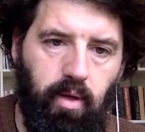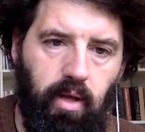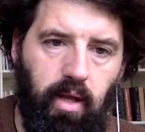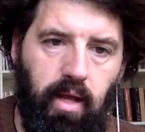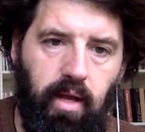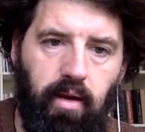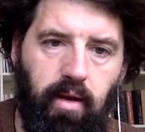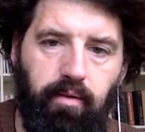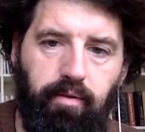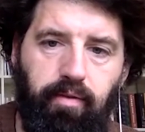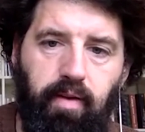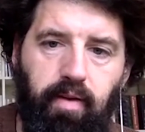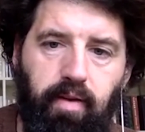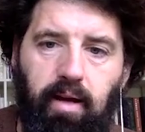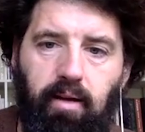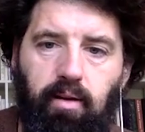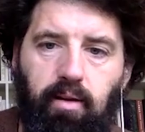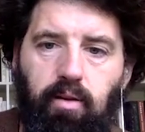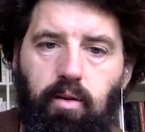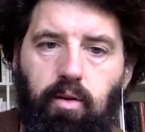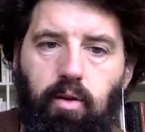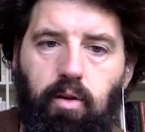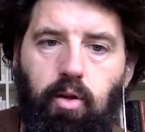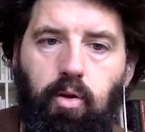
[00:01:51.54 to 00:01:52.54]
And in
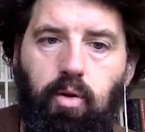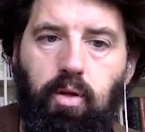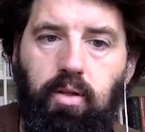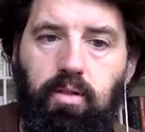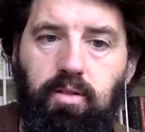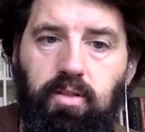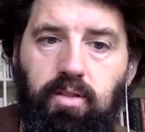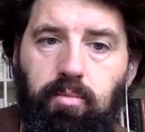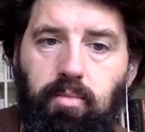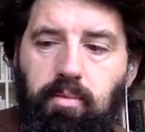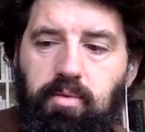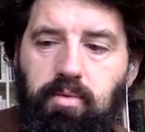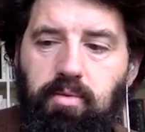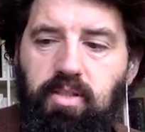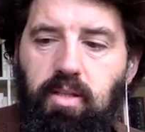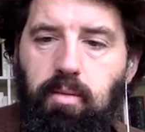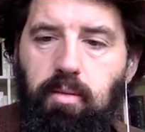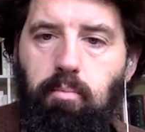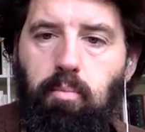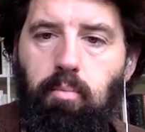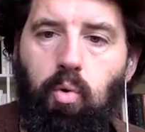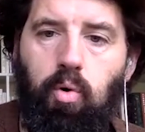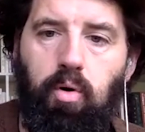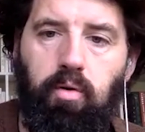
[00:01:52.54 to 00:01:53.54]
fact, you can sometimes see
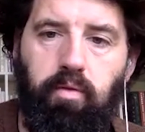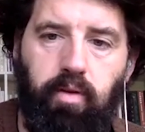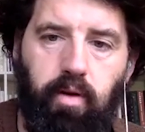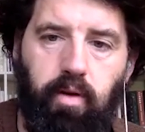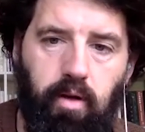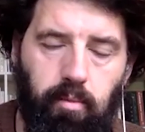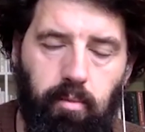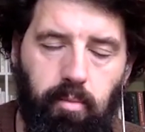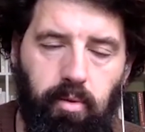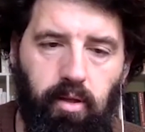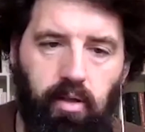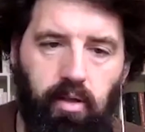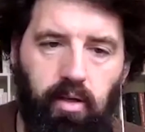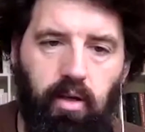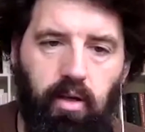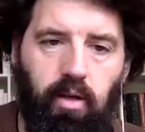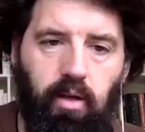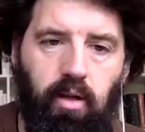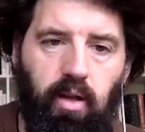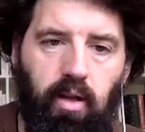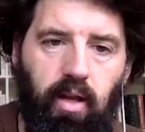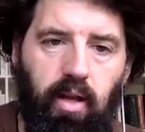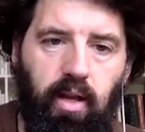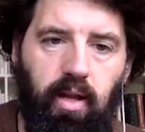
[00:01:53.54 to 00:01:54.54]
more variability
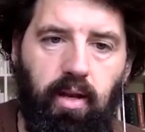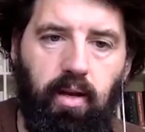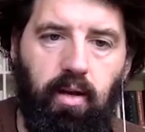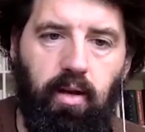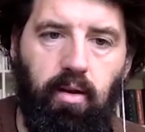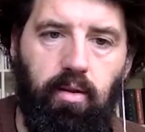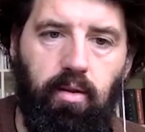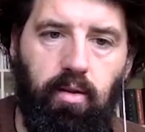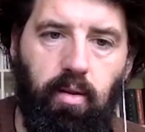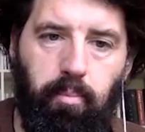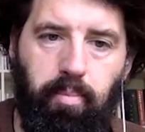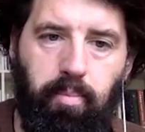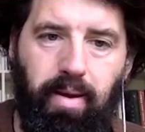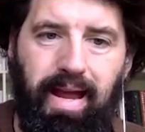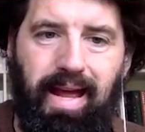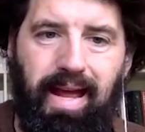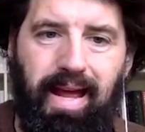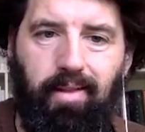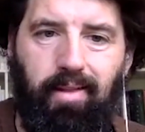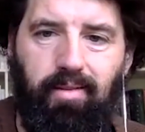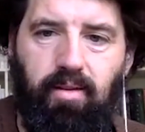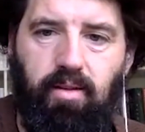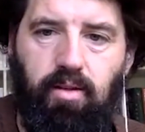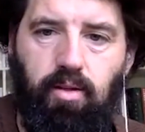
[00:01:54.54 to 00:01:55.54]
in the
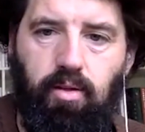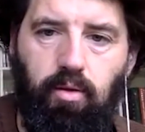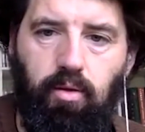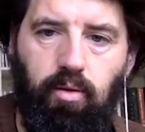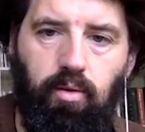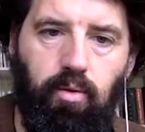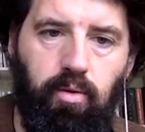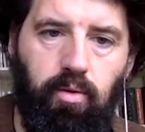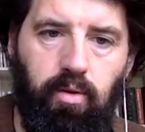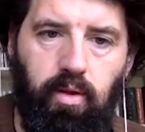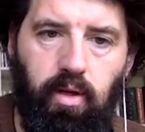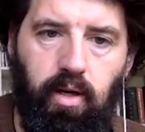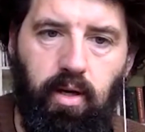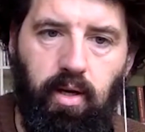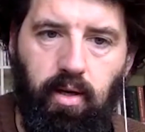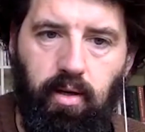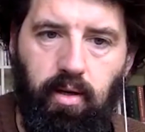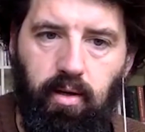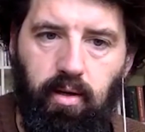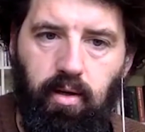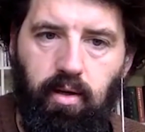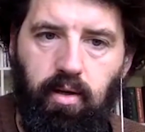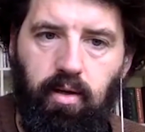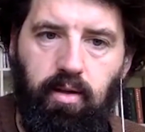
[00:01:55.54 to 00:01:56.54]
path to the
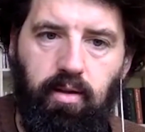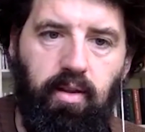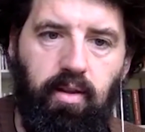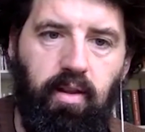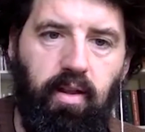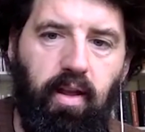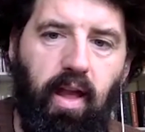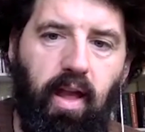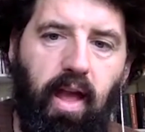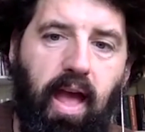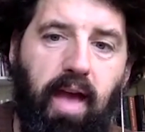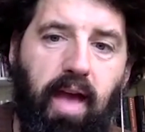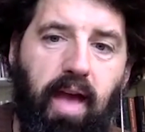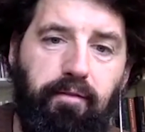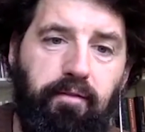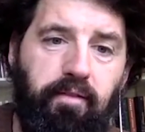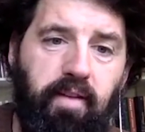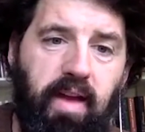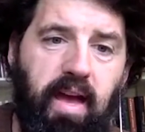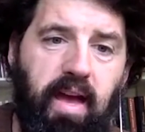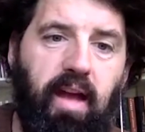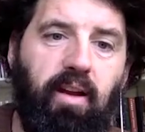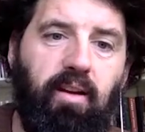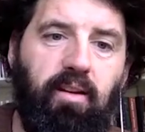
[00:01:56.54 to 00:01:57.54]

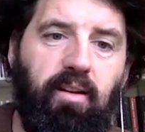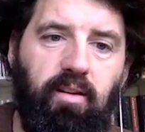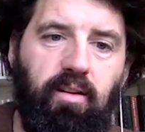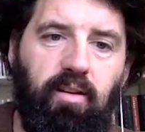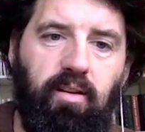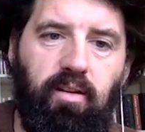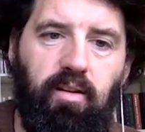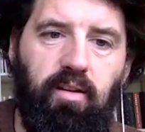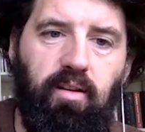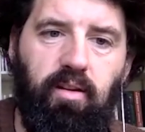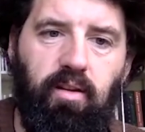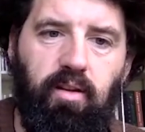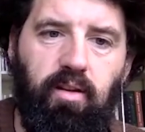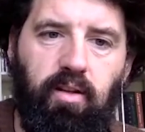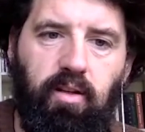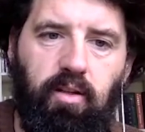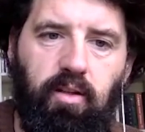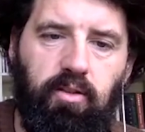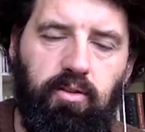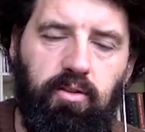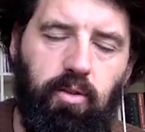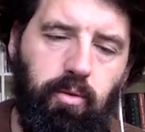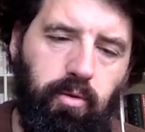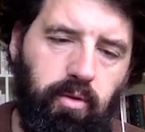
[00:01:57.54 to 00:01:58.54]
effect.
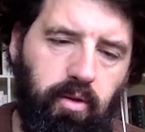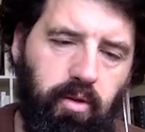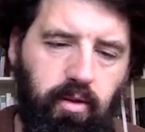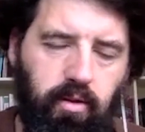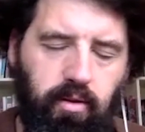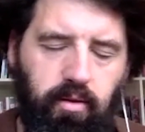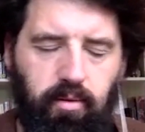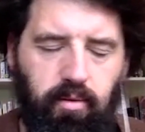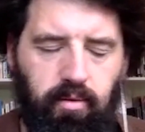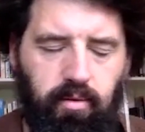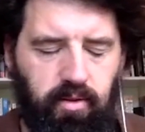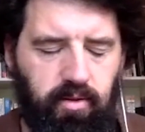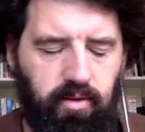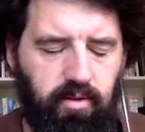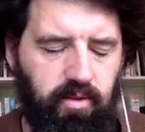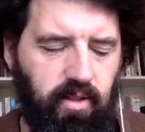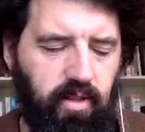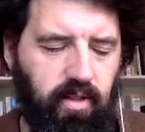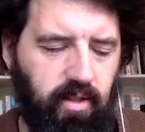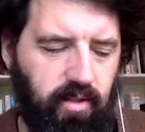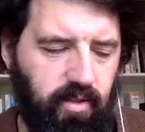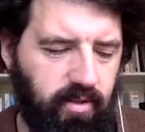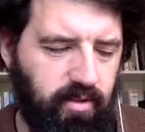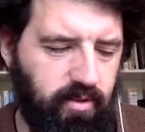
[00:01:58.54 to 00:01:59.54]
So
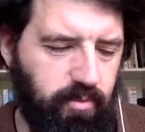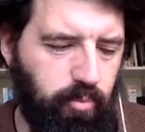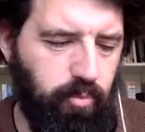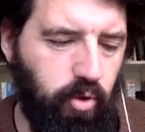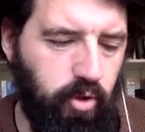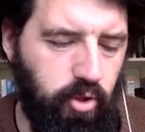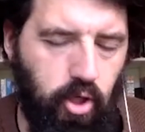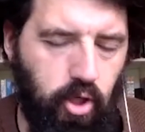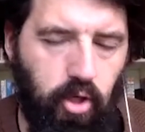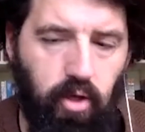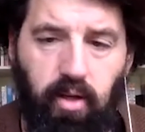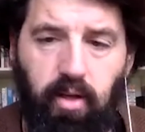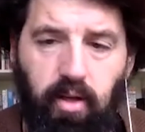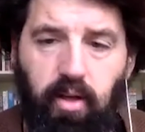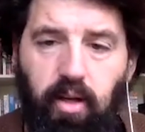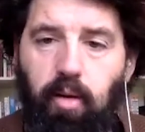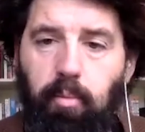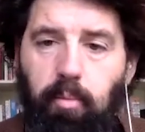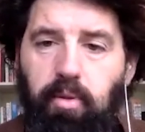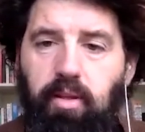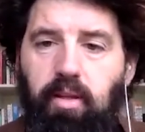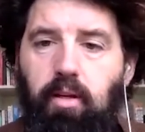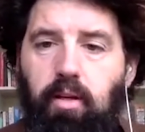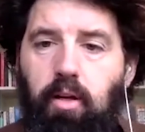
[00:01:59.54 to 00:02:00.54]
there's more jargon here,
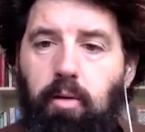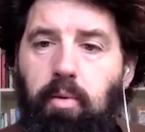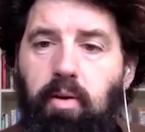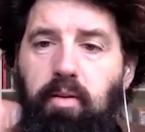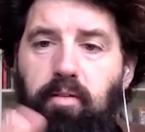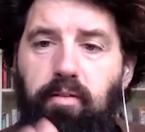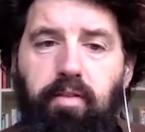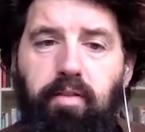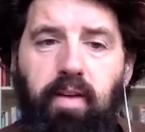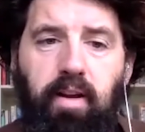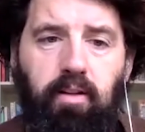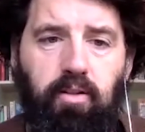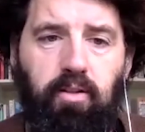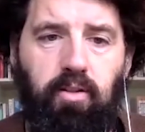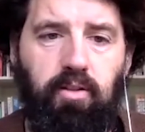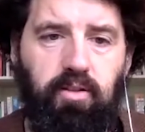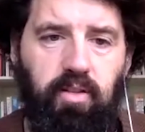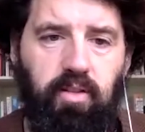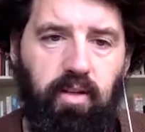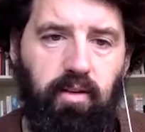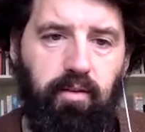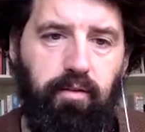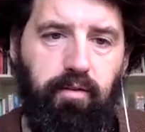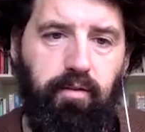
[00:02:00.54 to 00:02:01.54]
but they talk about
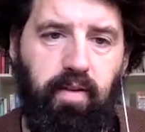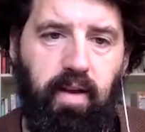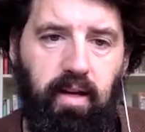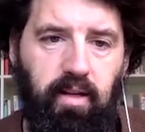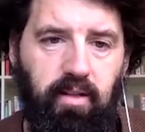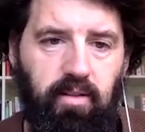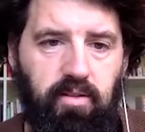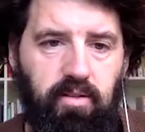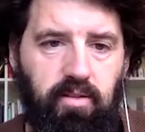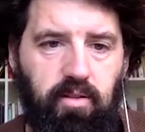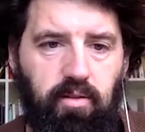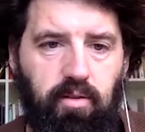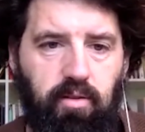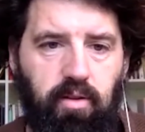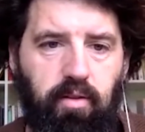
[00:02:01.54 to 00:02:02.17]
effectors and effects.